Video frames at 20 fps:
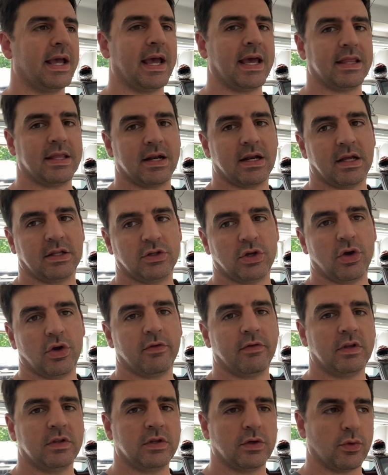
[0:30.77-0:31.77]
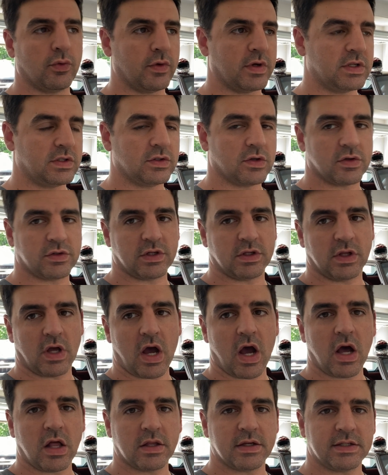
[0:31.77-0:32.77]
and then I dove into researching the
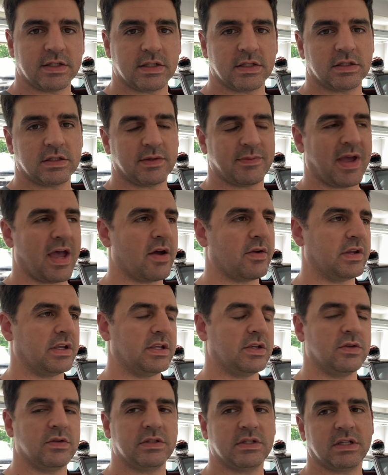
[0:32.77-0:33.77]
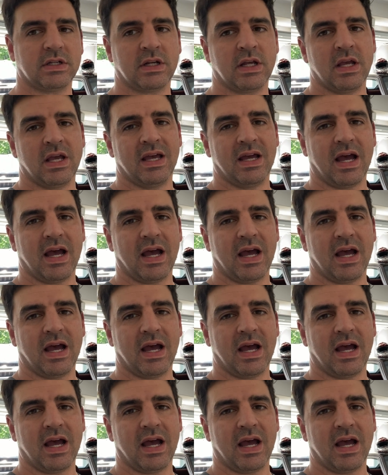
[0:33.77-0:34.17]
Holley system, how to use it.